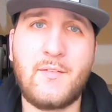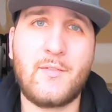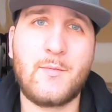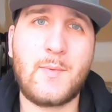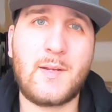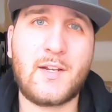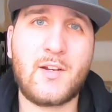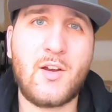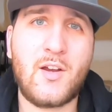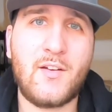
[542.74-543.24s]
for
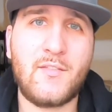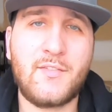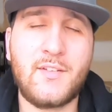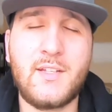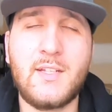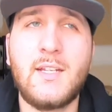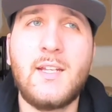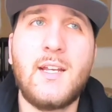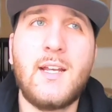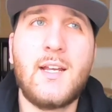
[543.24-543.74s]
my
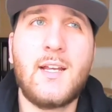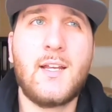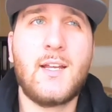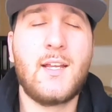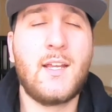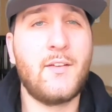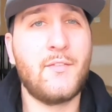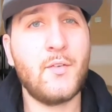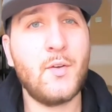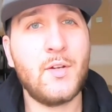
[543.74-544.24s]
coffee.
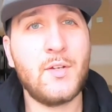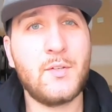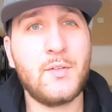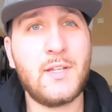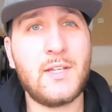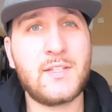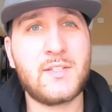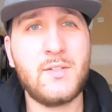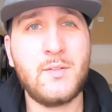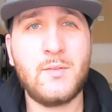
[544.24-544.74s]
If you want to do
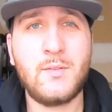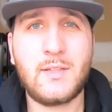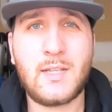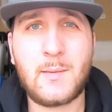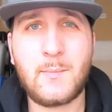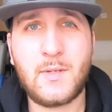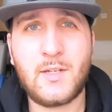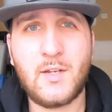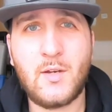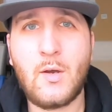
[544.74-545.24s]
that too,
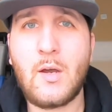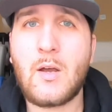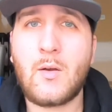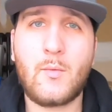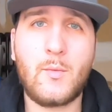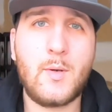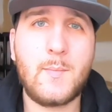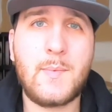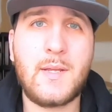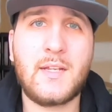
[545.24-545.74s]
let me know. I
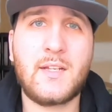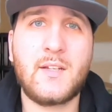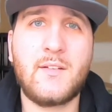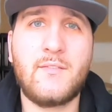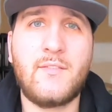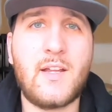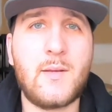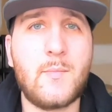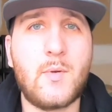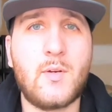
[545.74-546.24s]
will make a
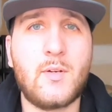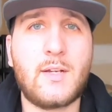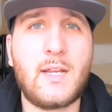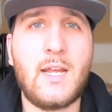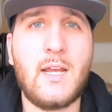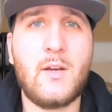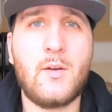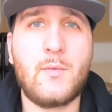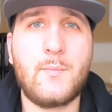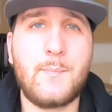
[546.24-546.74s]
Venmo
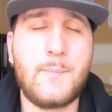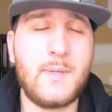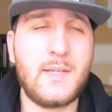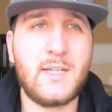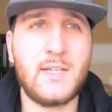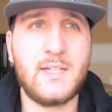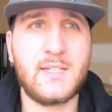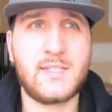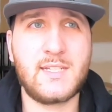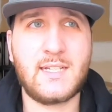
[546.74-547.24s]
account
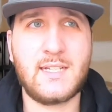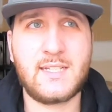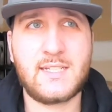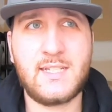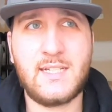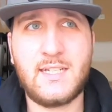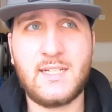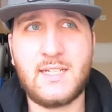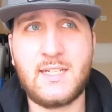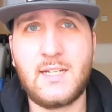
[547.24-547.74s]
because, like I
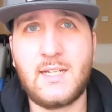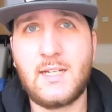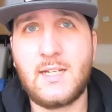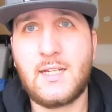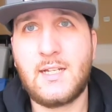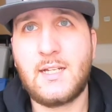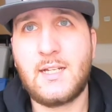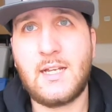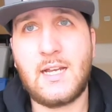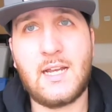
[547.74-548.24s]
said,
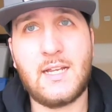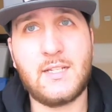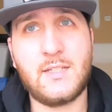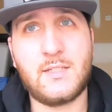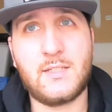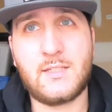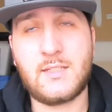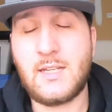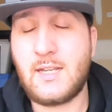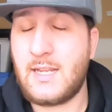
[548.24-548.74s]
I
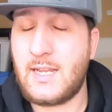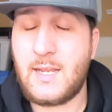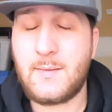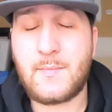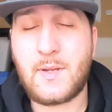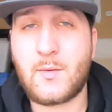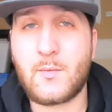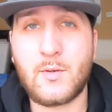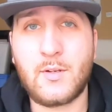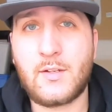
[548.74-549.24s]
am
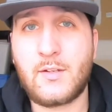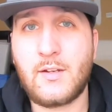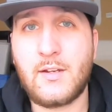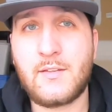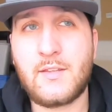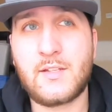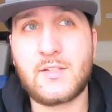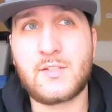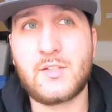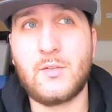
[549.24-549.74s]
not working or
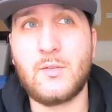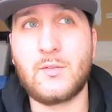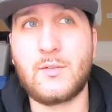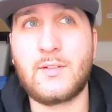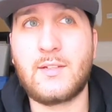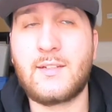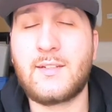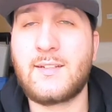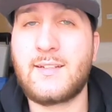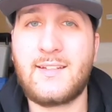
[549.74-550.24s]
anything. So
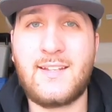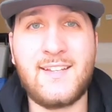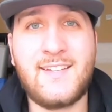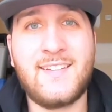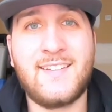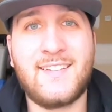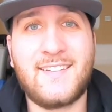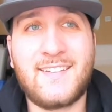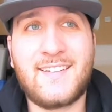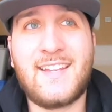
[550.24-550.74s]

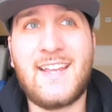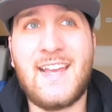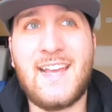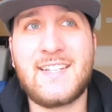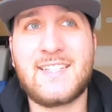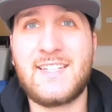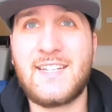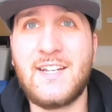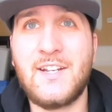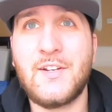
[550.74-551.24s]

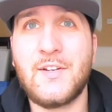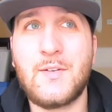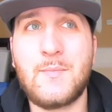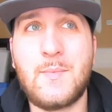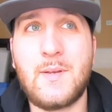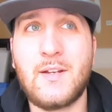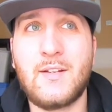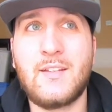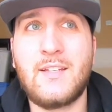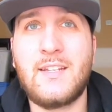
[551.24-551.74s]
gas here in
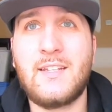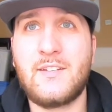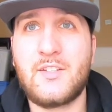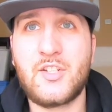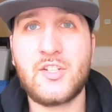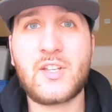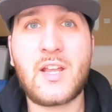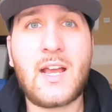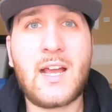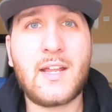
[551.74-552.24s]
Maryland,
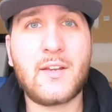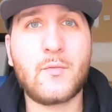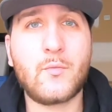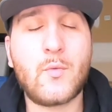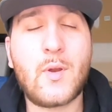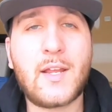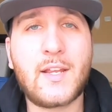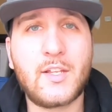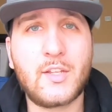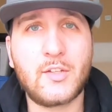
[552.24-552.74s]
just on
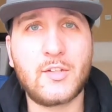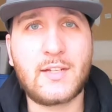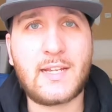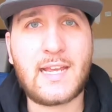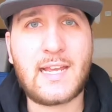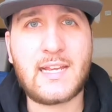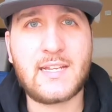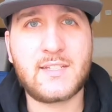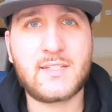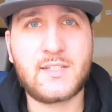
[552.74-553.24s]
regular
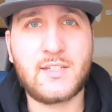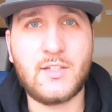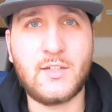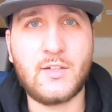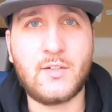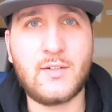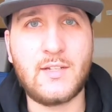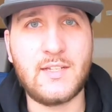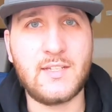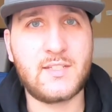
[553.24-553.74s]
gas, you
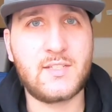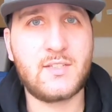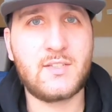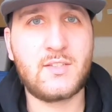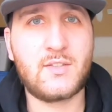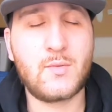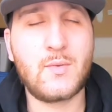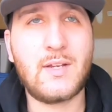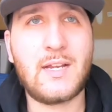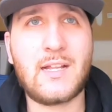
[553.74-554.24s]
know, it's
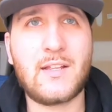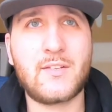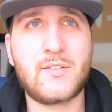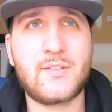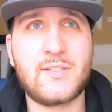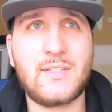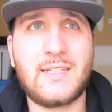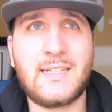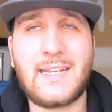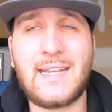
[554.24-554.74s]

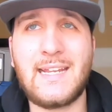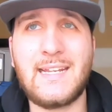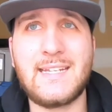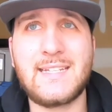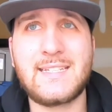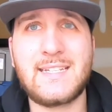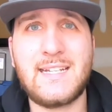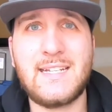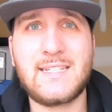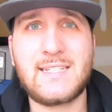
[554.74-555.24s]

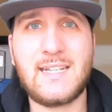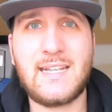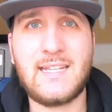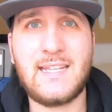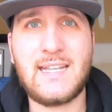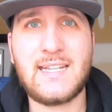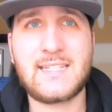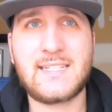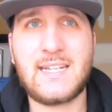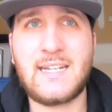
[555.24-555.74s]
$3.80, and
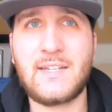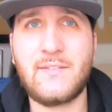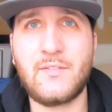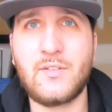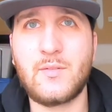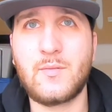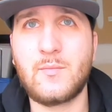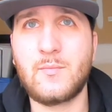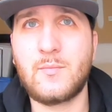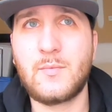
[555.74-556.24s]
that's not
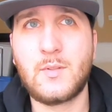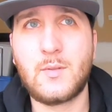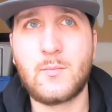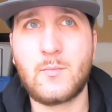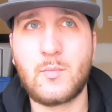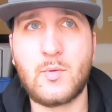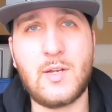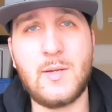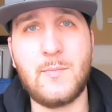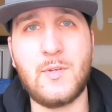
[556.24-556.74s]
even
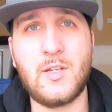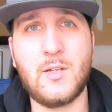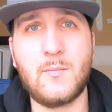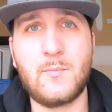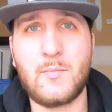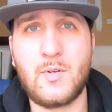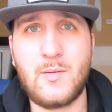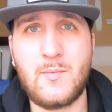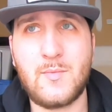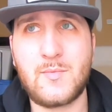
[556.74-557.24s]
premium.
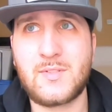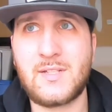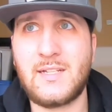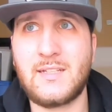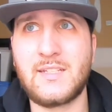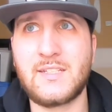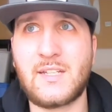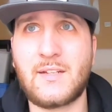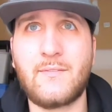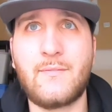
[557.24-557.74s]
Premium is at
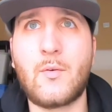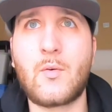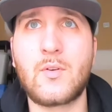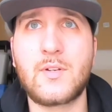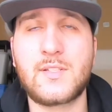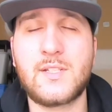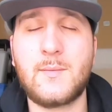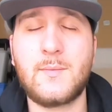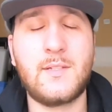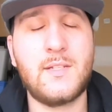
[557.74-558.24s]
least like four or
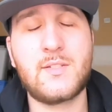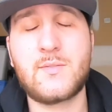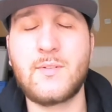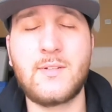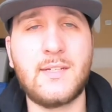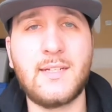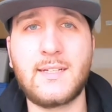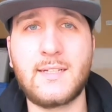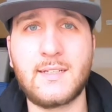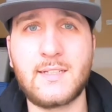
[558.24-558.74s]
something. It's
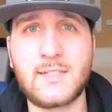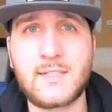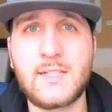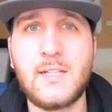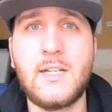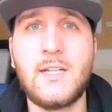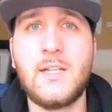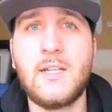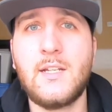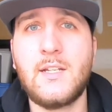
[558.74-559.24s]
ridiculous.
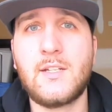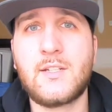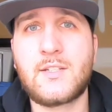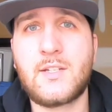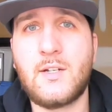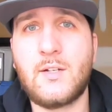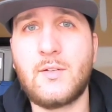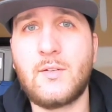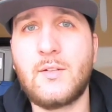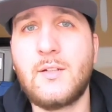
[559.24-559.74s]

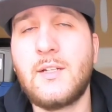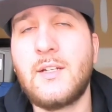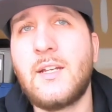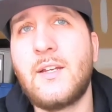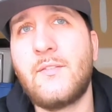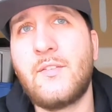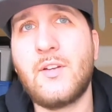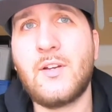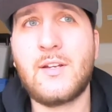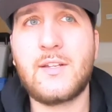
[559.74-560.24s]
So
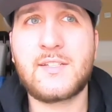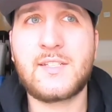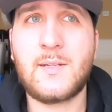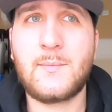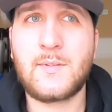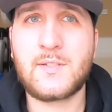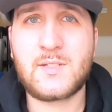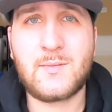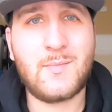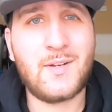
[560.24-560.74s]
if you want to send
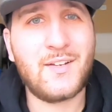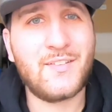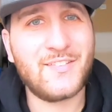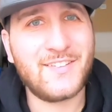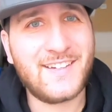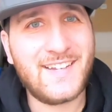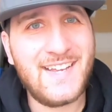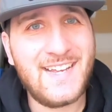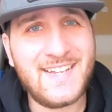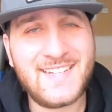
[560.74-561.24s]
me some money for
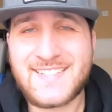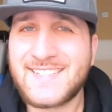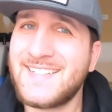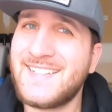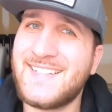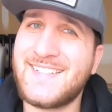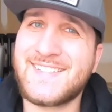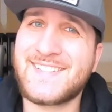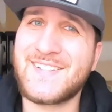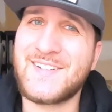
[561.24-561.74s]
gas,
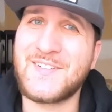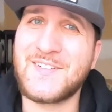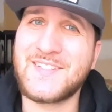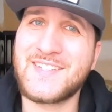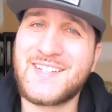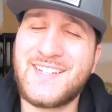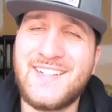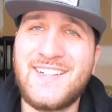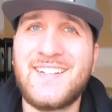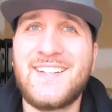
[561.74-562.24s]
that's always
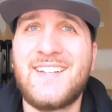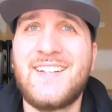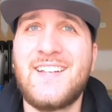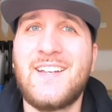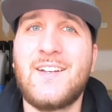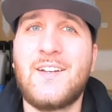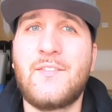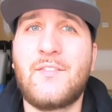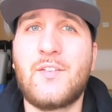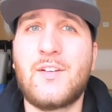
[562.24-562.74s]
good.
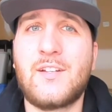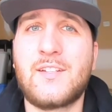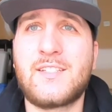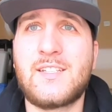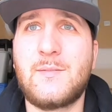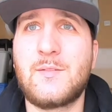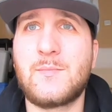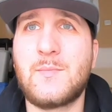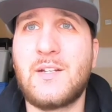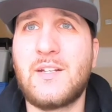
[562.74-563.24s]
If you want to
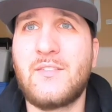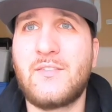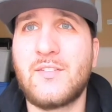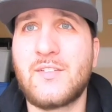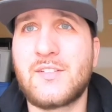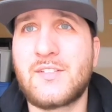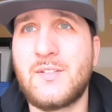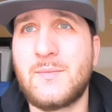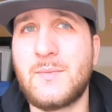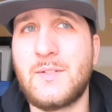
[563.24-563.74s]
send me money for
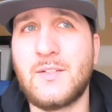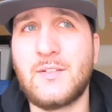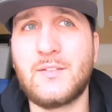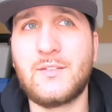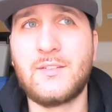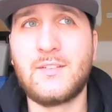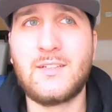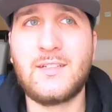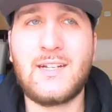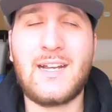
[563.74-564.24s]
some, you know,
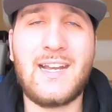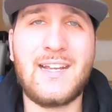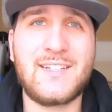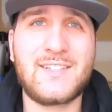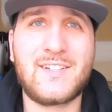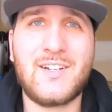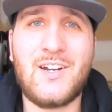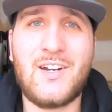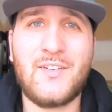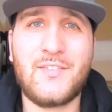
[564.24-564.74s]

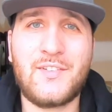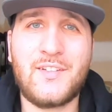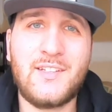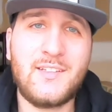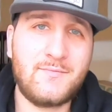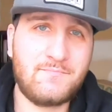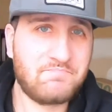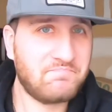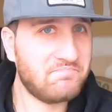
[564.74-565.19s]
iced coffee,